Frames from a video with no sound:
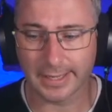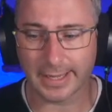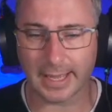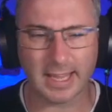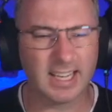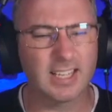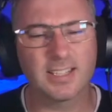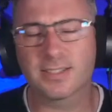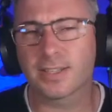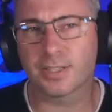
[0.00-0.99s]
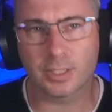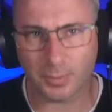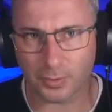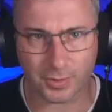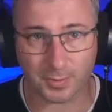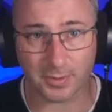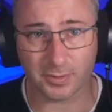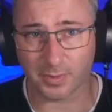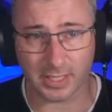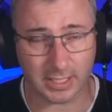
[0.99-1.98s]
And any sensible response
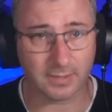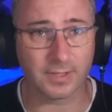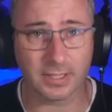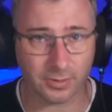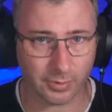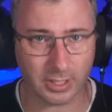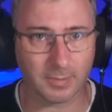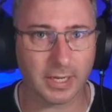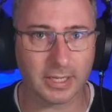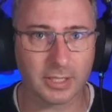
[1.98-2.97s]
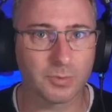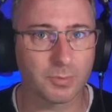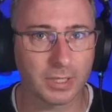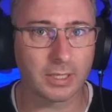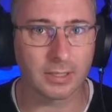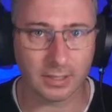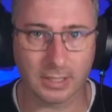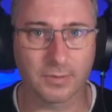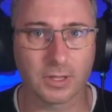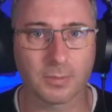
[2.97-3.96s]
with any of these 3 domains would be
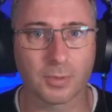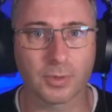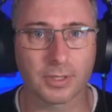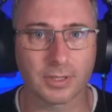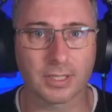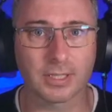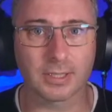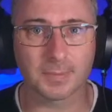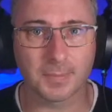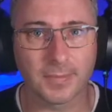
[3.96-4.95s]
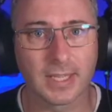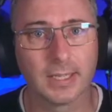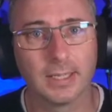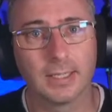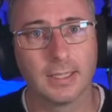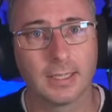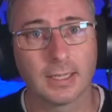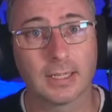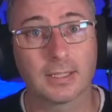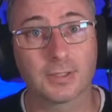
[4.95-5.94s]
given the point there.
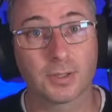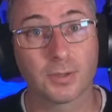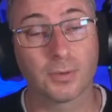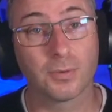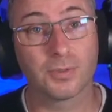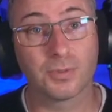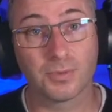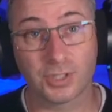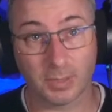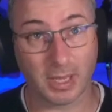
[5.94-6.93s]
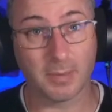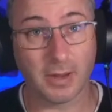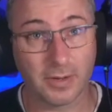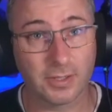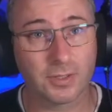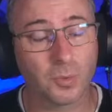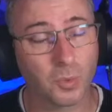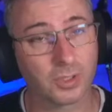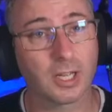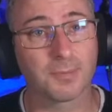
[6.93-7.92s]
So GP barriers, so what
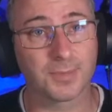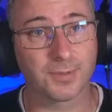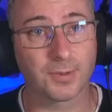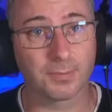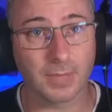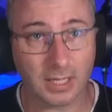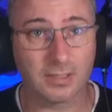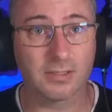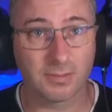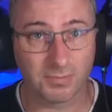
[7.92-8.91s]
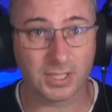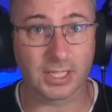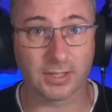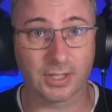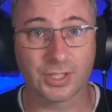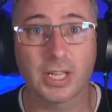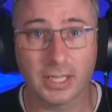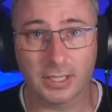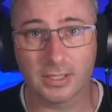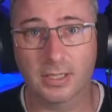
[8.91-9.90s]
comes from us sitting in the
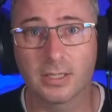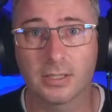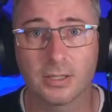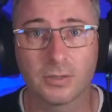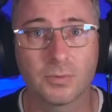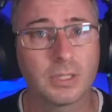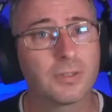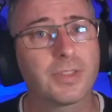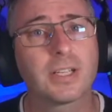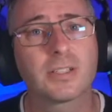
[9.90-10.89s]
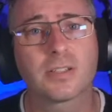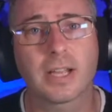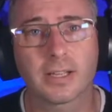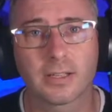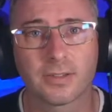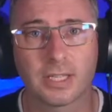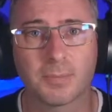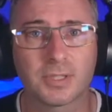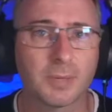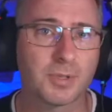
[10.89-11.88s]
chairs? Well, things like the
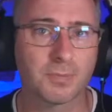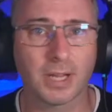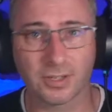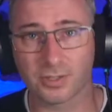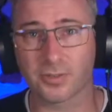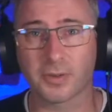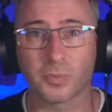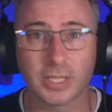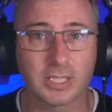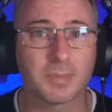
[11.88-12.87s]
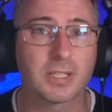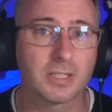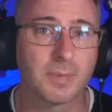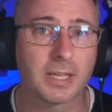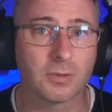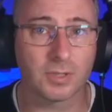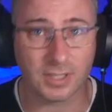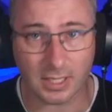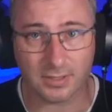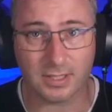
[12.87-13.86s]
perception patients are unwilling to participate or
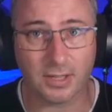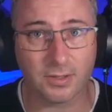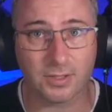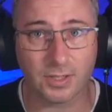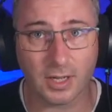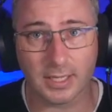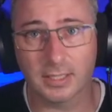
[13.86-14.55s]
discuss death and dying,